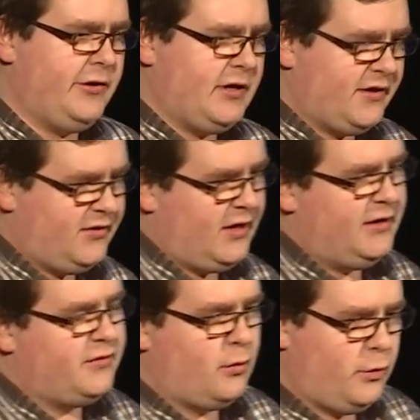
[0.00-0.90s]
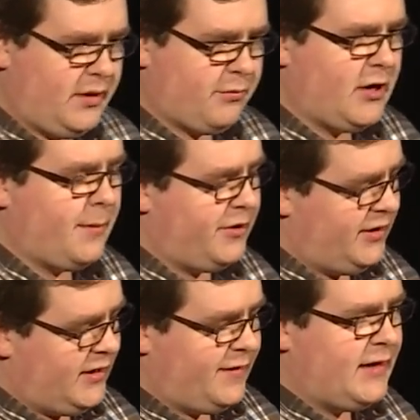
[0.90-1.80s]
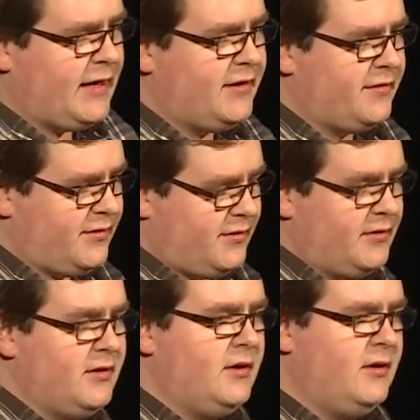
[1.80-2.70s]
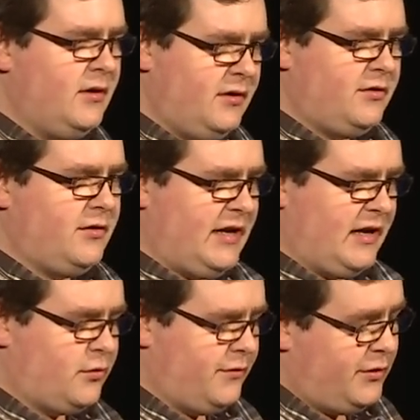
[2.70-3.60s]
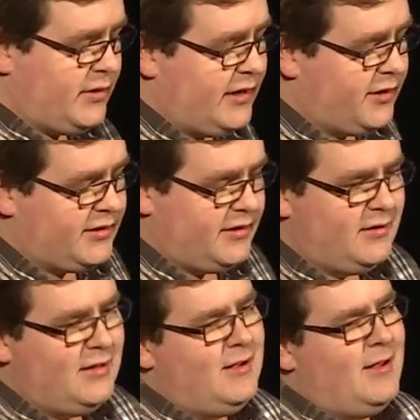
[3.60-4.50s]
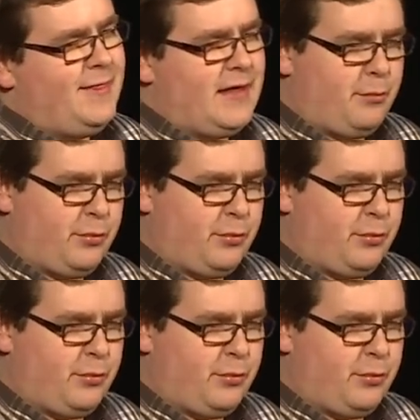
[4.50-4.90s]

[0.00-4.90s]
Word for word: it, assign it to a weak property, and then add it to the, to the actual view hierarchy. That